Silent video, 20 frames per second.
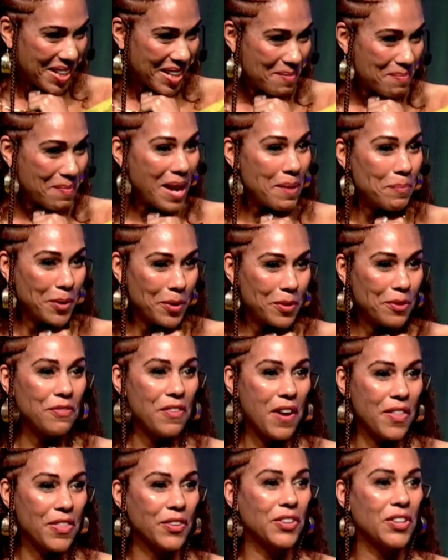My birth
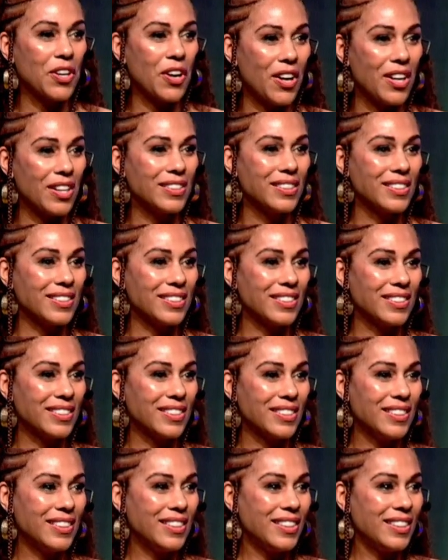father called.
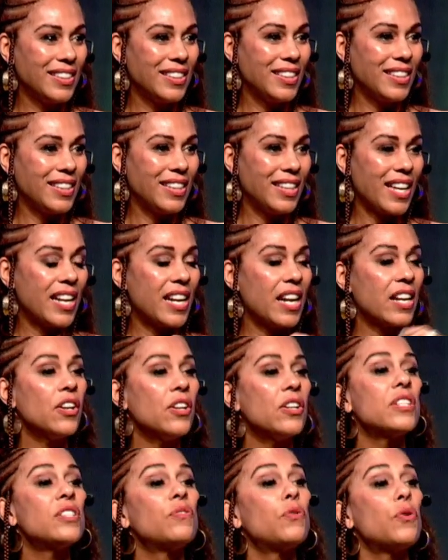And I heard
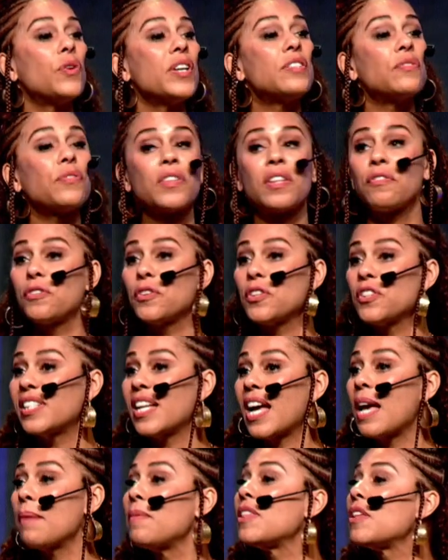his voice for the first
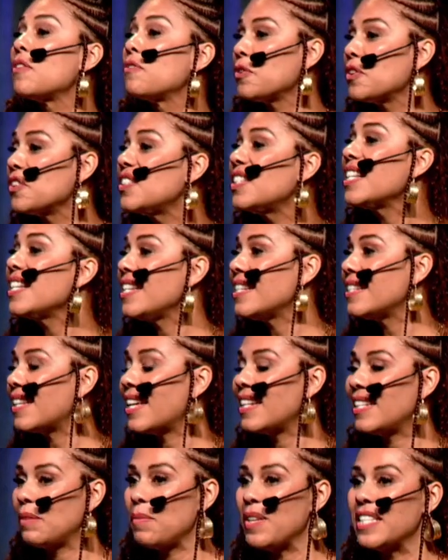time, and the first thing he
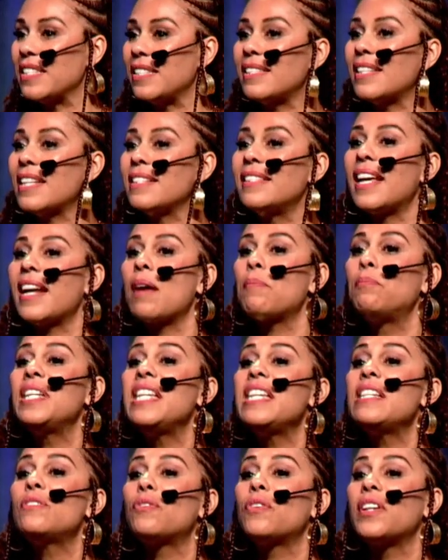said to me is, he said, "Sarah,
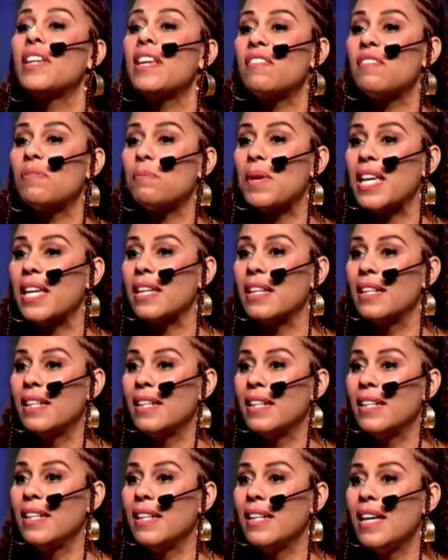please forgive me.
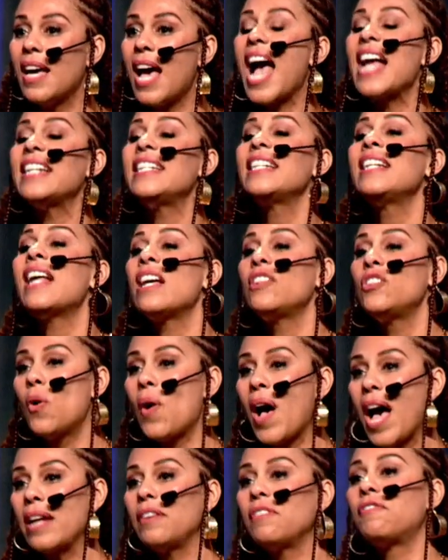I did not know
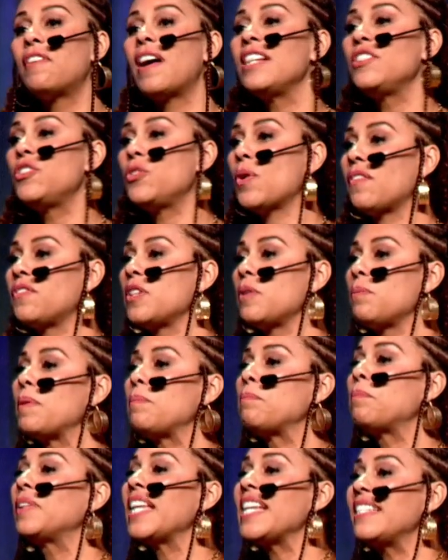how to find you after you'd been
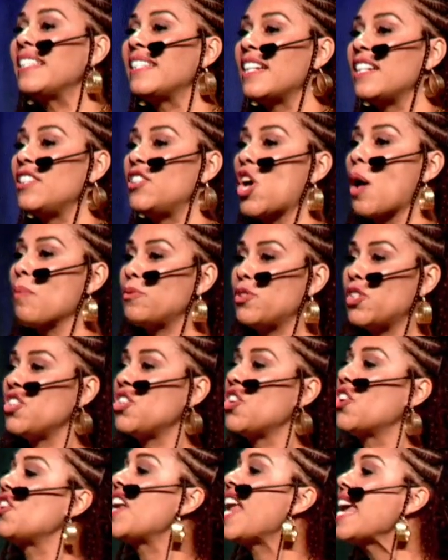placed in adoption.
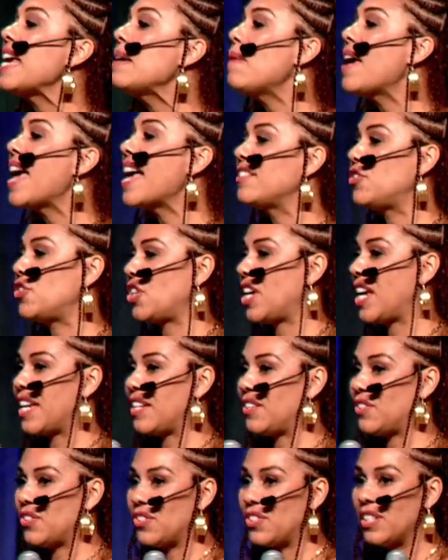Your name had
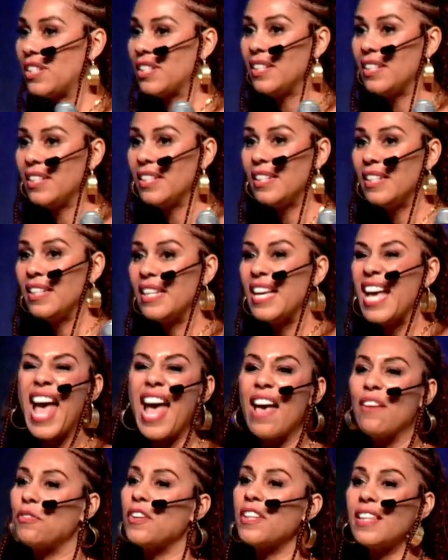changed.
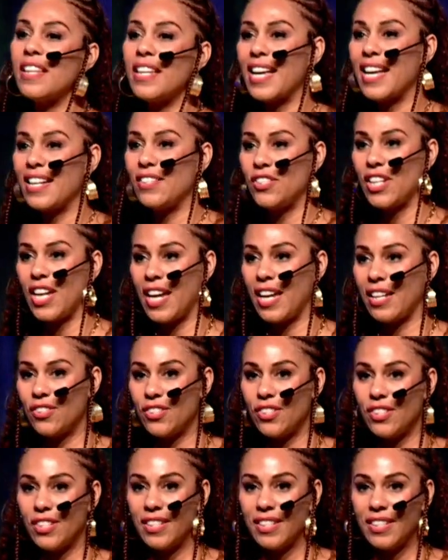Everything had
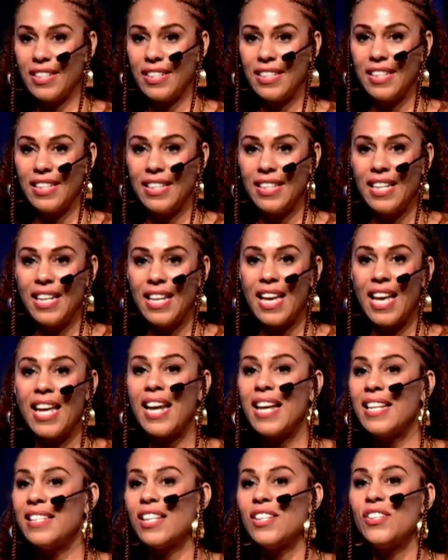changed." And
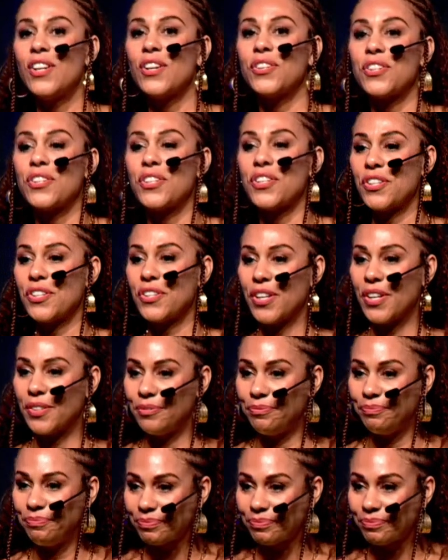I said, no.